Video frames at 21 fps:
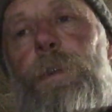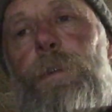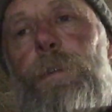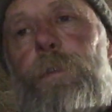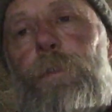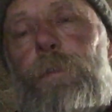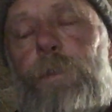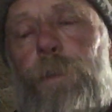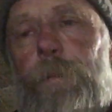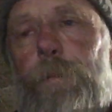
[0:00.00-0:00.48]

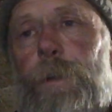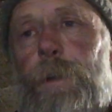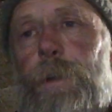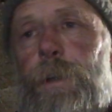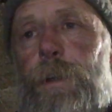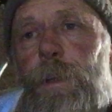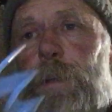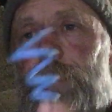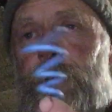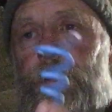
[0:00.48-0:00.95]

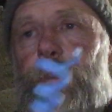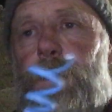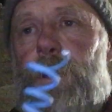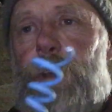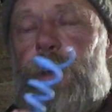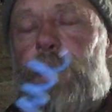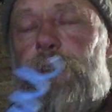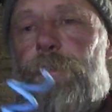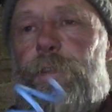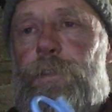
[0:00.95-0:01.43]
Similarly with
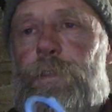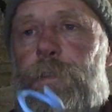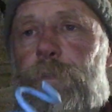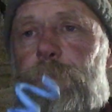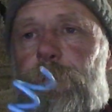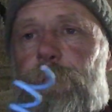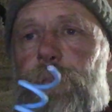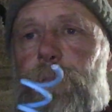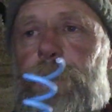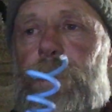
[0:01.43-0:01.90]
this.
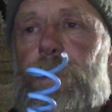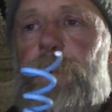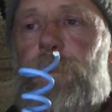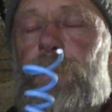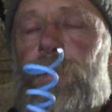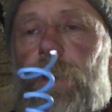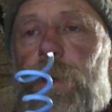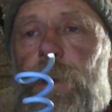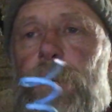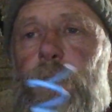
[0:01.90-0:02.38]

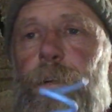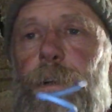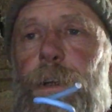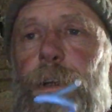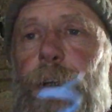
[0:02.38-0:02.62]
So